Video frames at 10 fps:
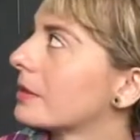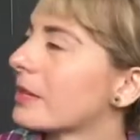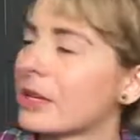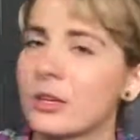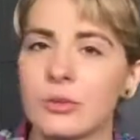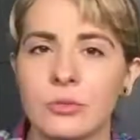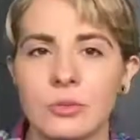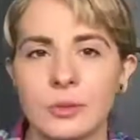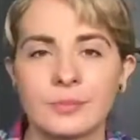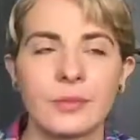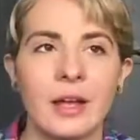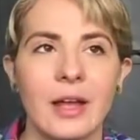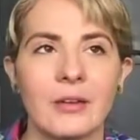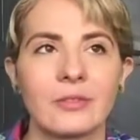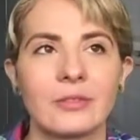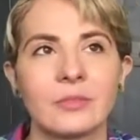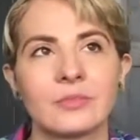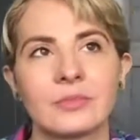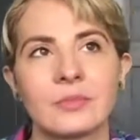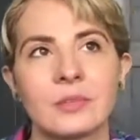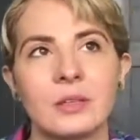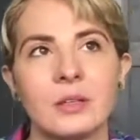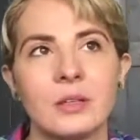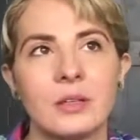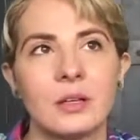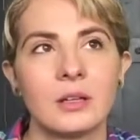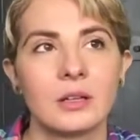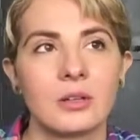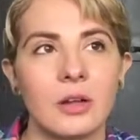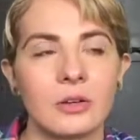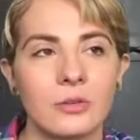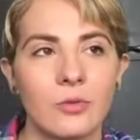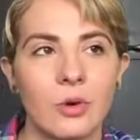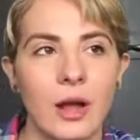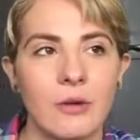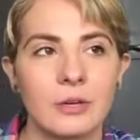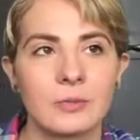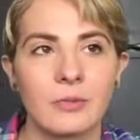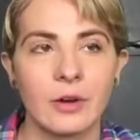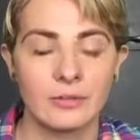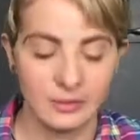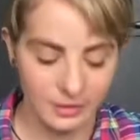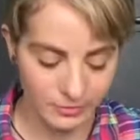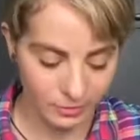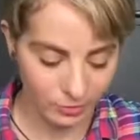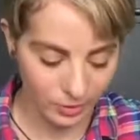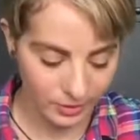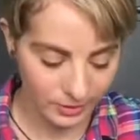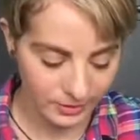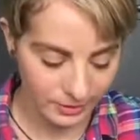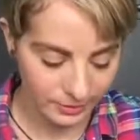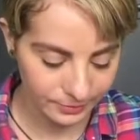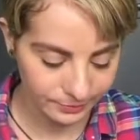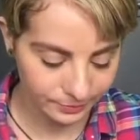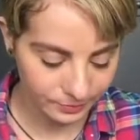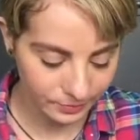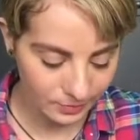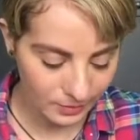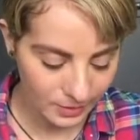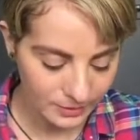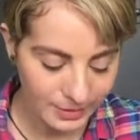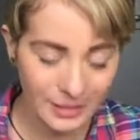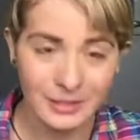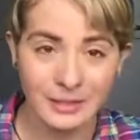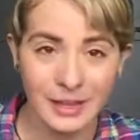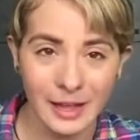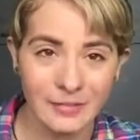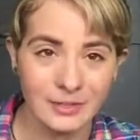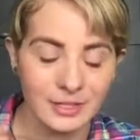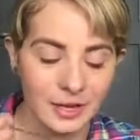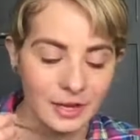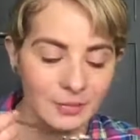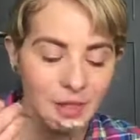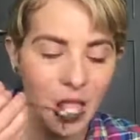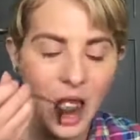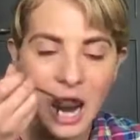It's like noon. I have a little under 4 hours before I have to leave for work, so technically I have the time,